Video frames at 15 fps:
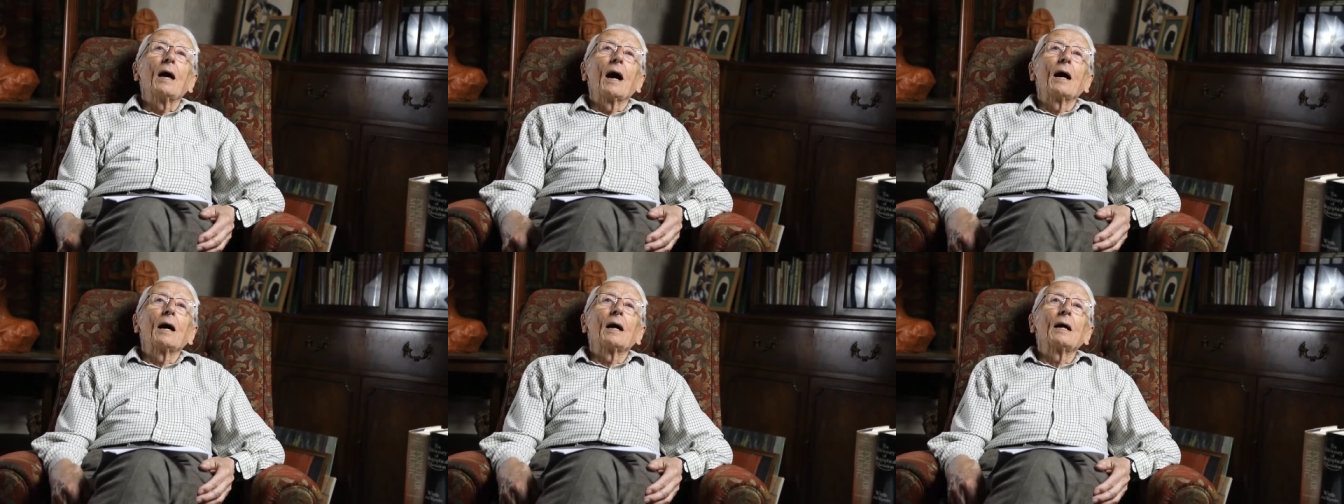
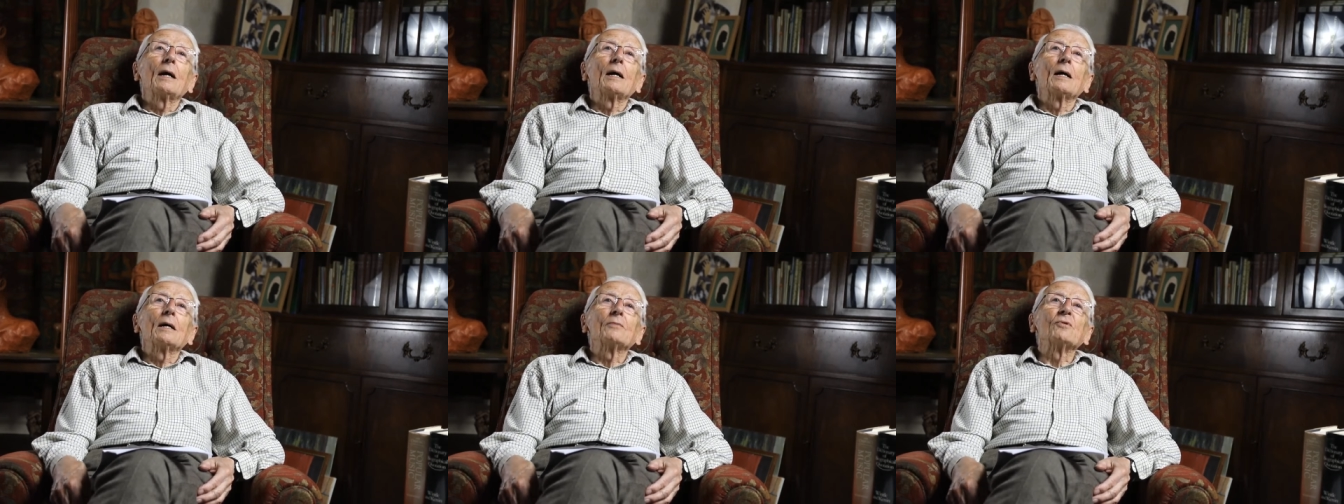
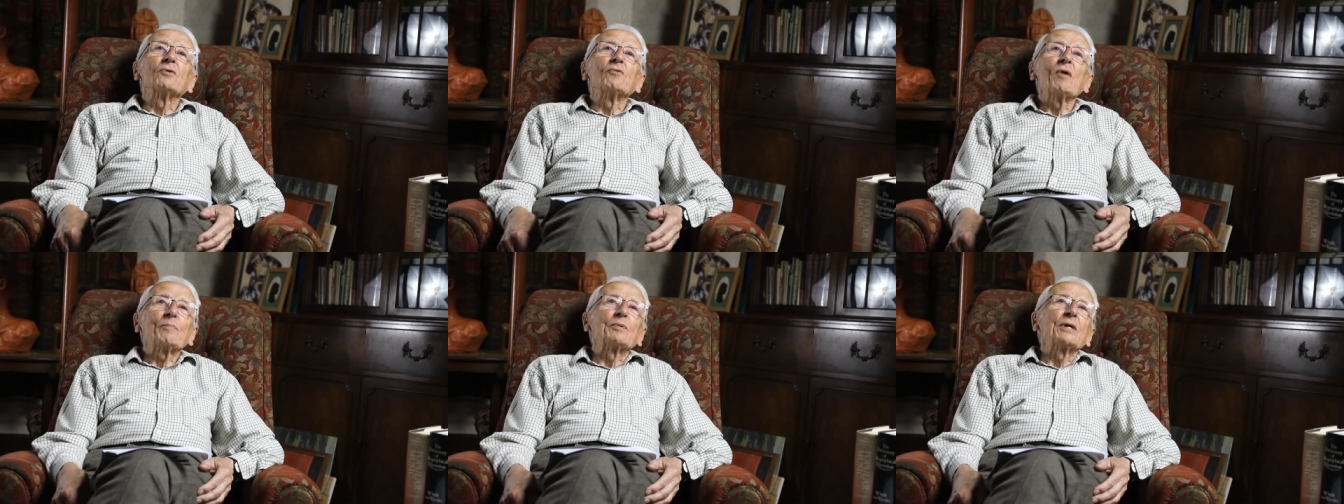uh,
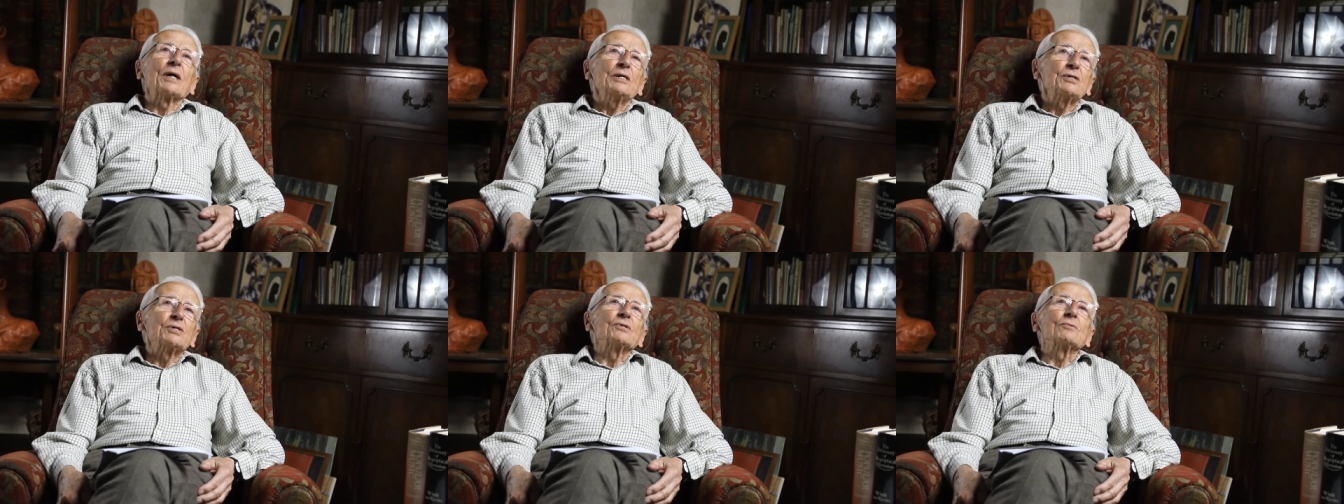the
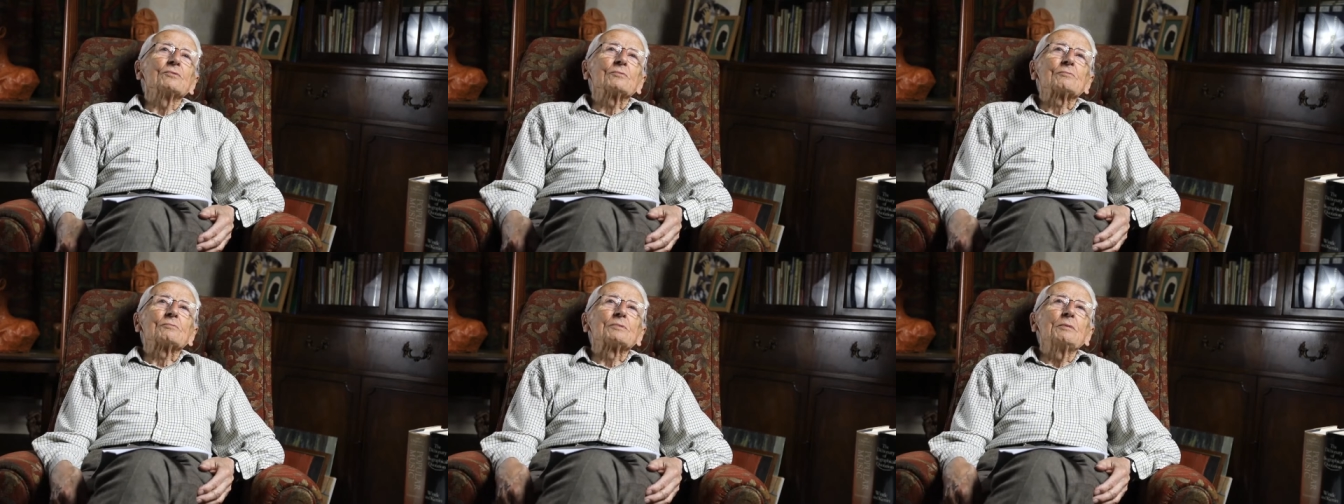reputation
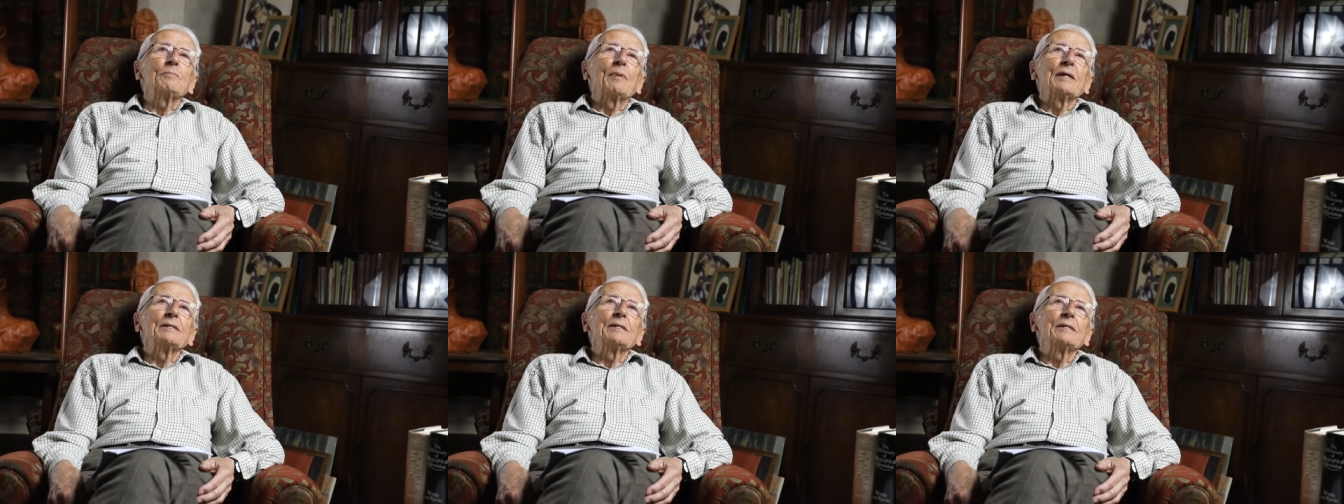
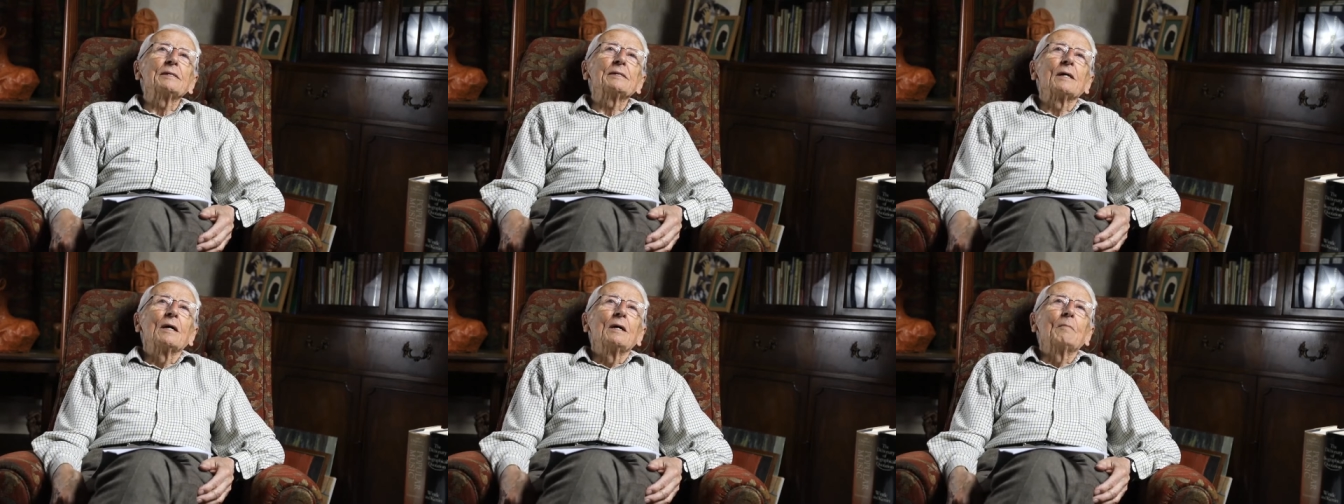
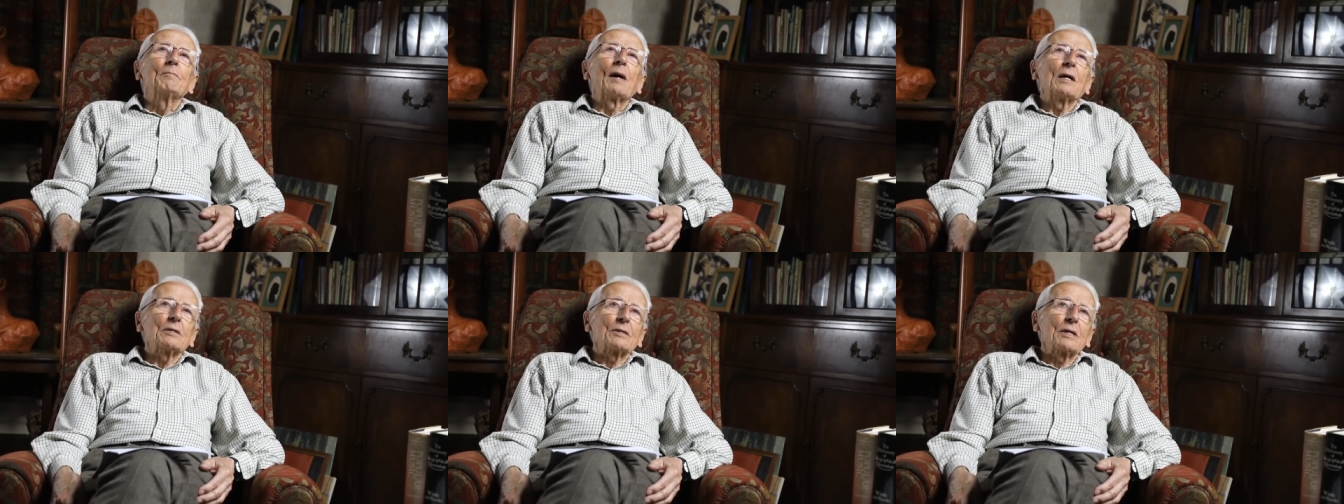depended
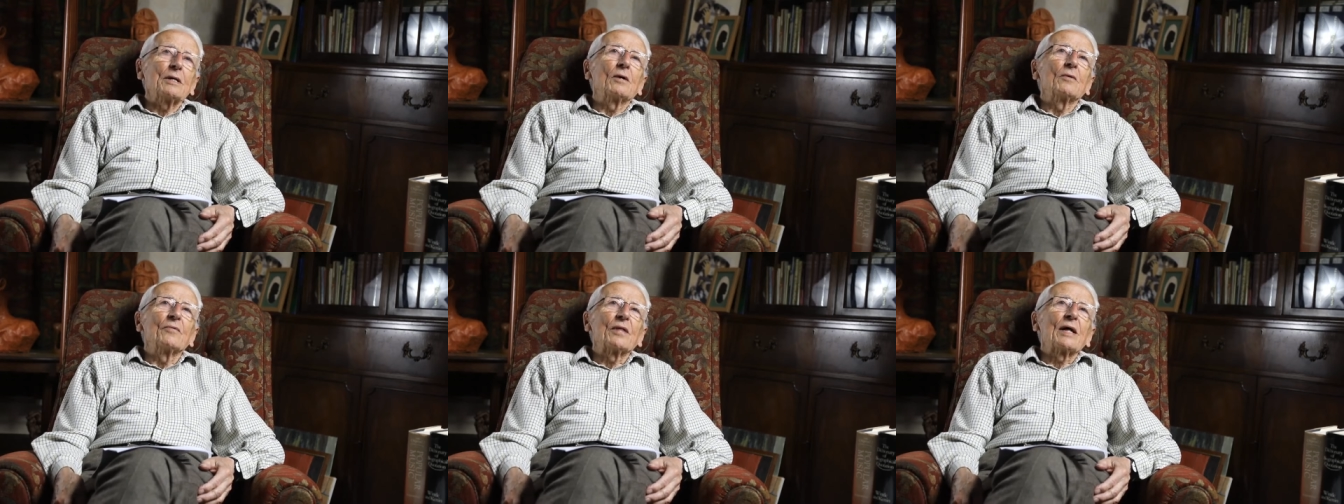partly
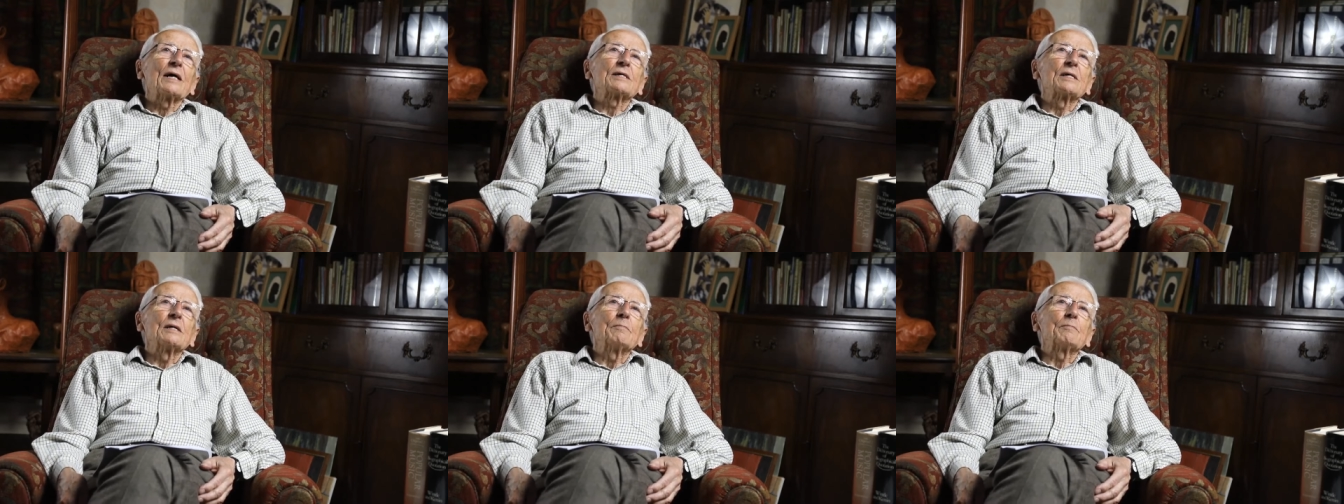on
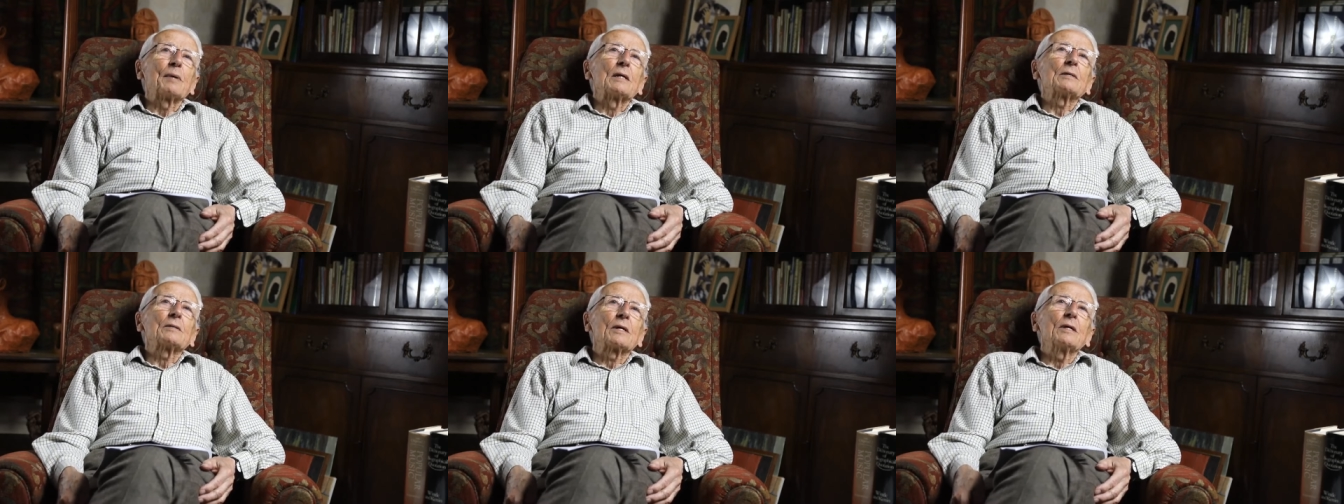that and
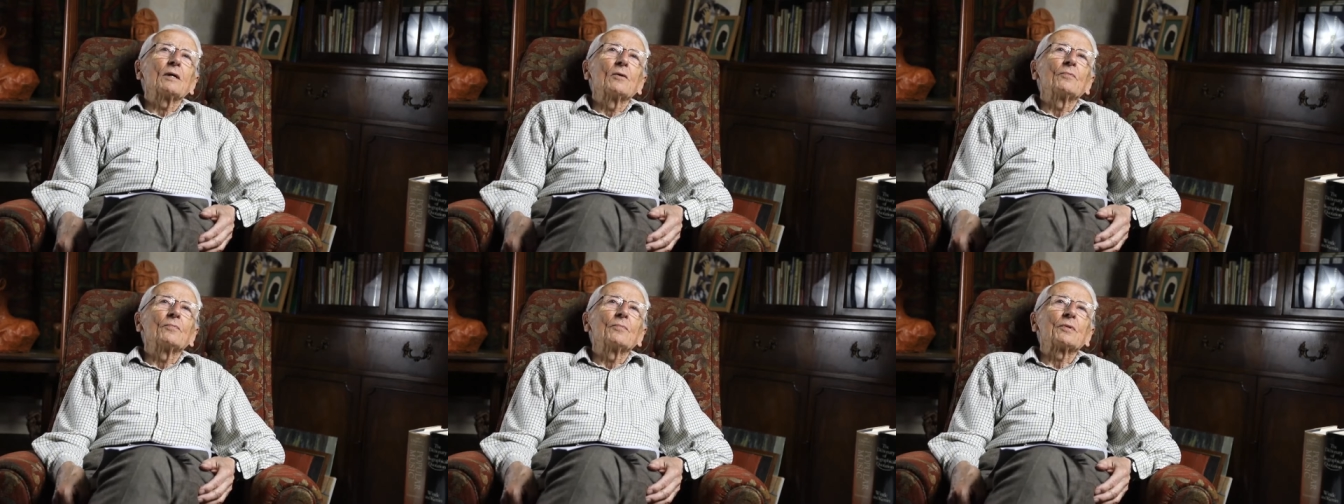partly
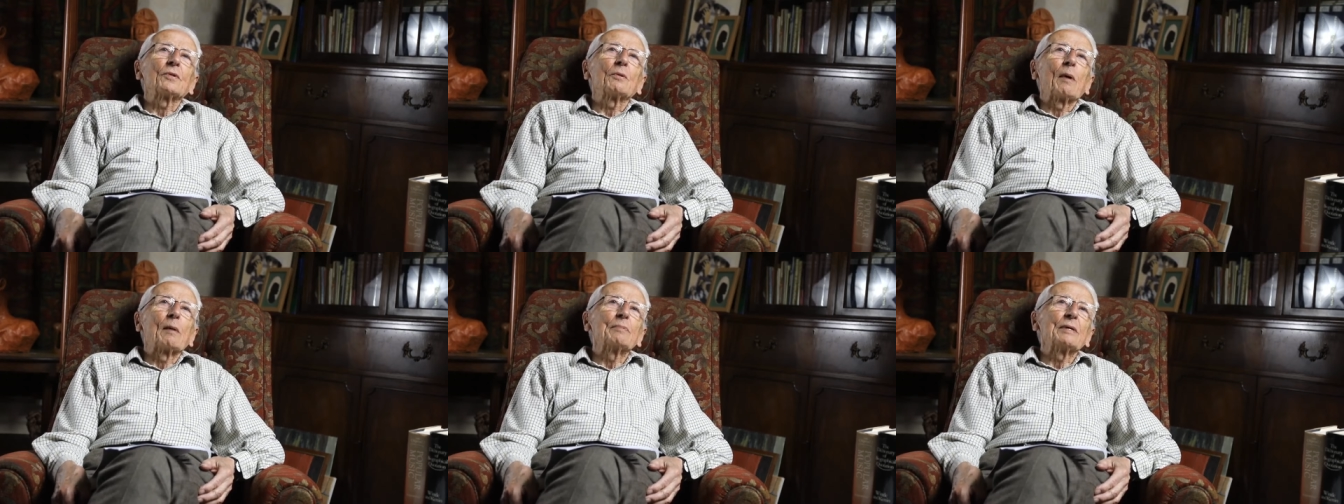on
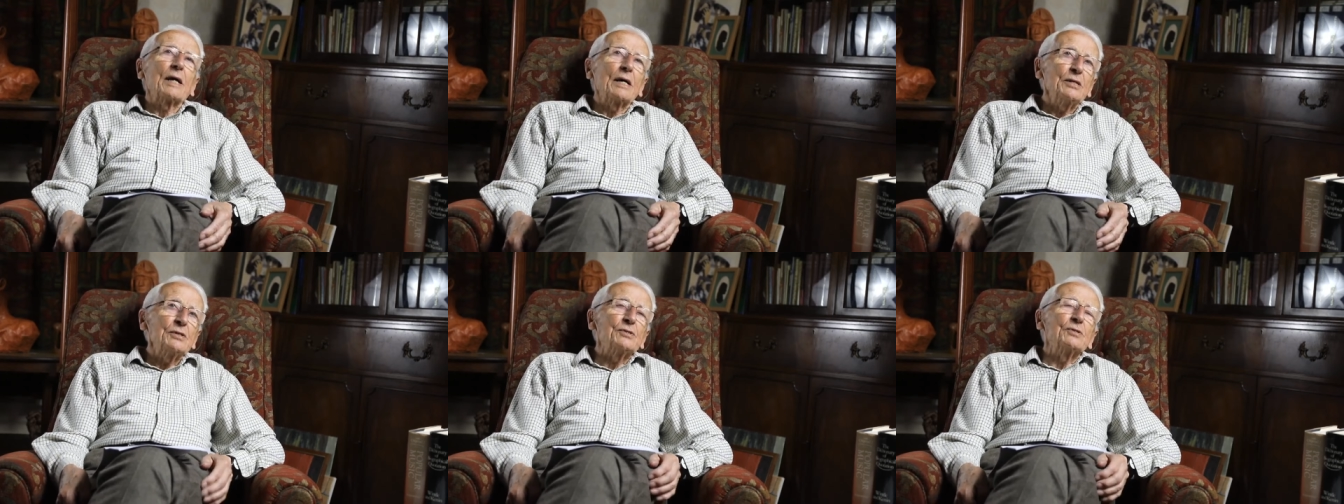the
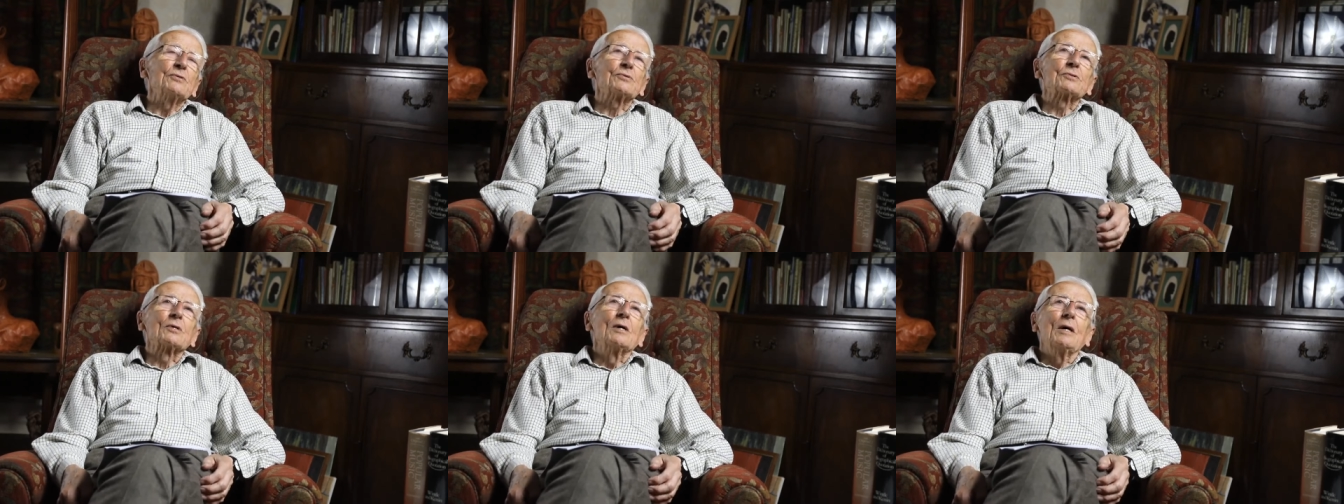
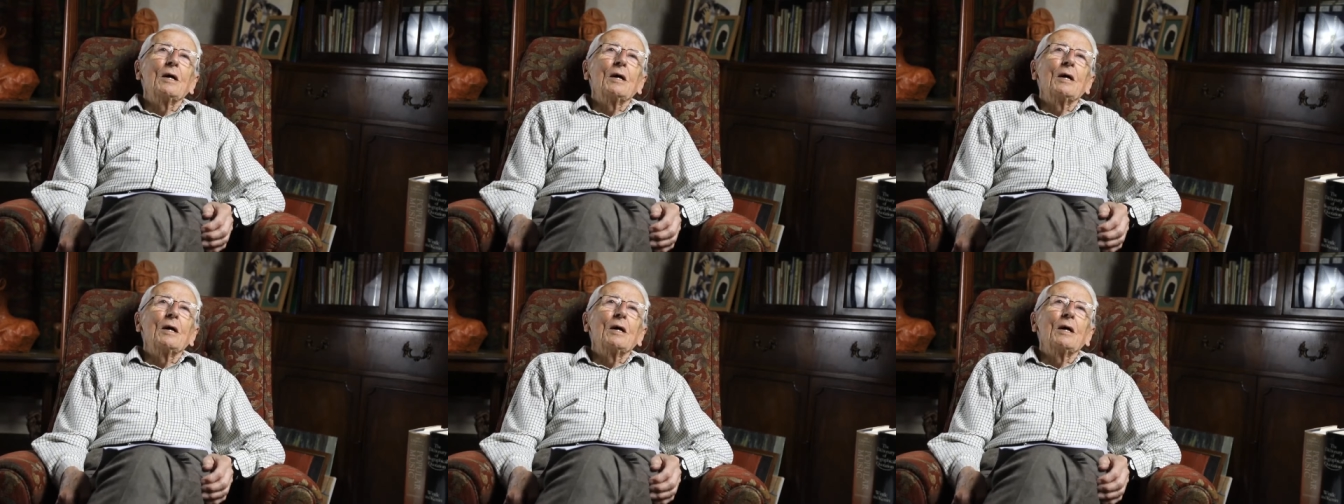publications,